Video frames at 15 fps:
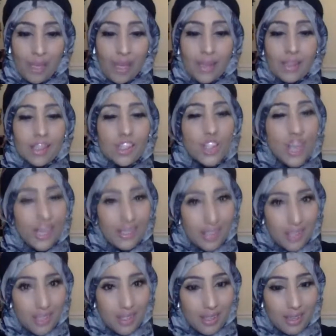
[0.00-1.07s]
The
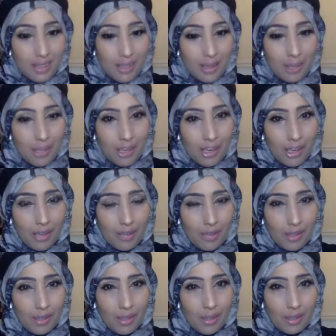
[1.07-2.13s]
changes in their
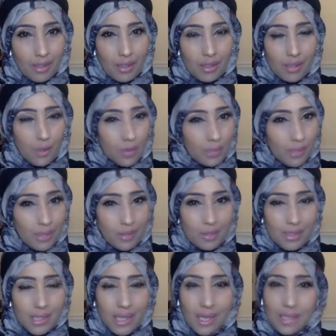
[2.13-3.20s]
behaviour will be
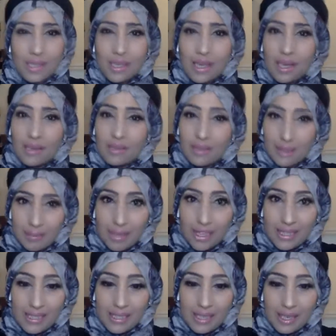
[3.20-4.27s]
looked at, and their
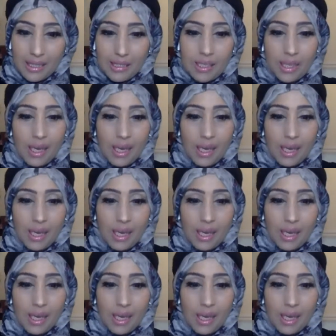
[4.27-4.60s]
mindset,